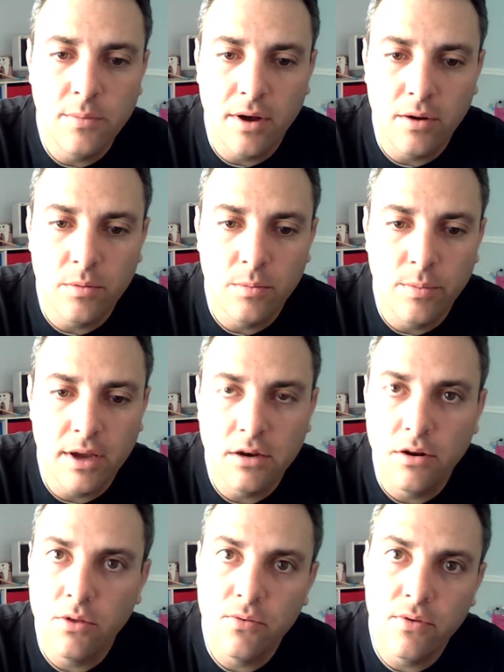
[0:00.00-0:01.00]
I'll make
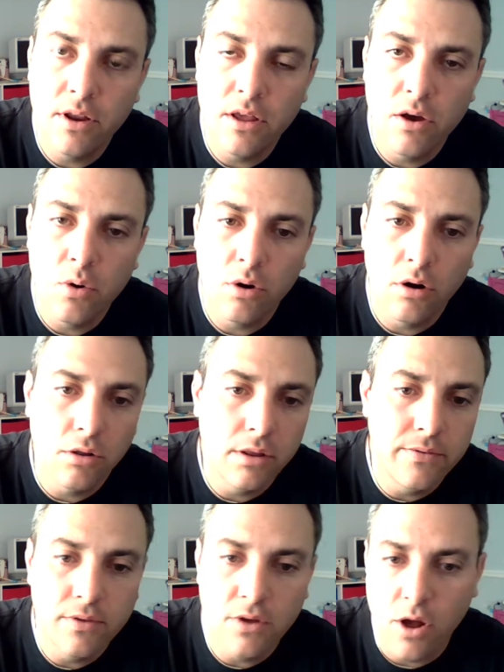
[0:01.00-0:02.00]
another video, or I'll leave
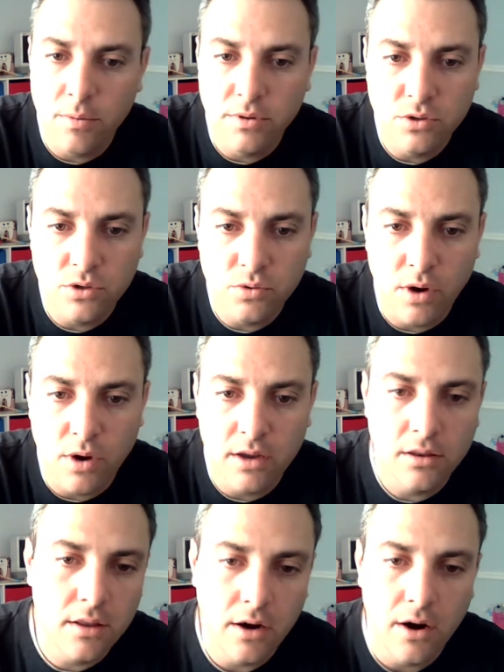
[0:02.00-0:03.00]
the comments just right
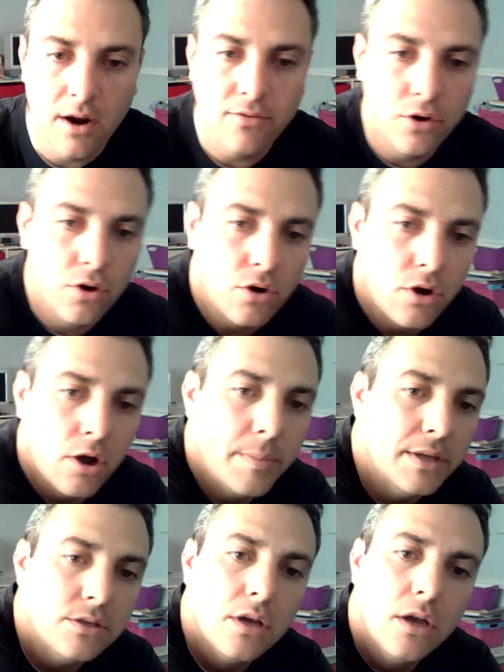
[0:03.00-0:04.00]
there after your
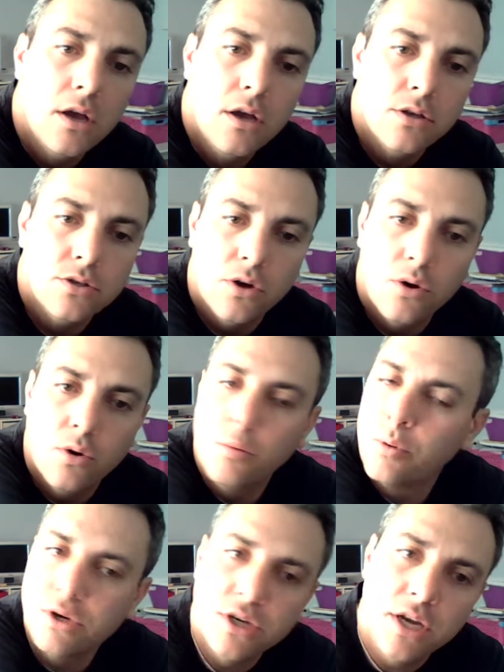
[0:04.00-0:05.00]
comments. So
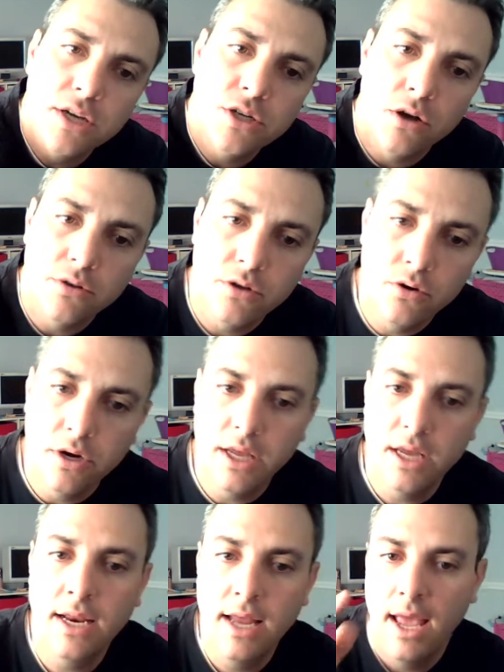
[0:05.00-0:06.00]
appreciate y'all tuning
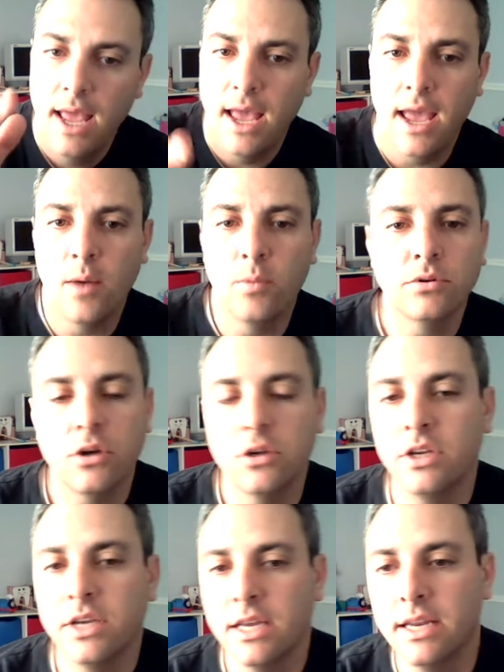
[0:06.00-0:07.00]
in, and we'll talk
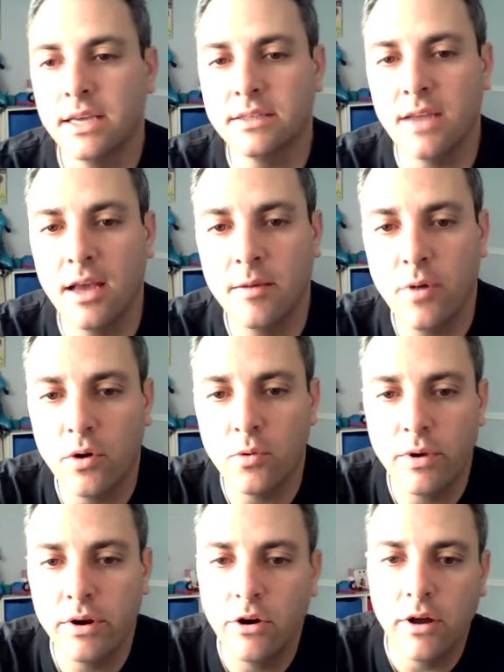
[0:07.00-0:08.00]
to you again next time on
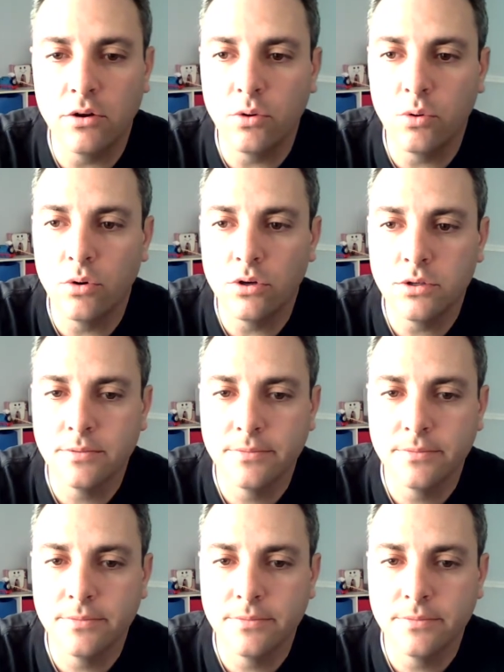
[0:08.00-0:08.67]
Red Dirt Outdoors.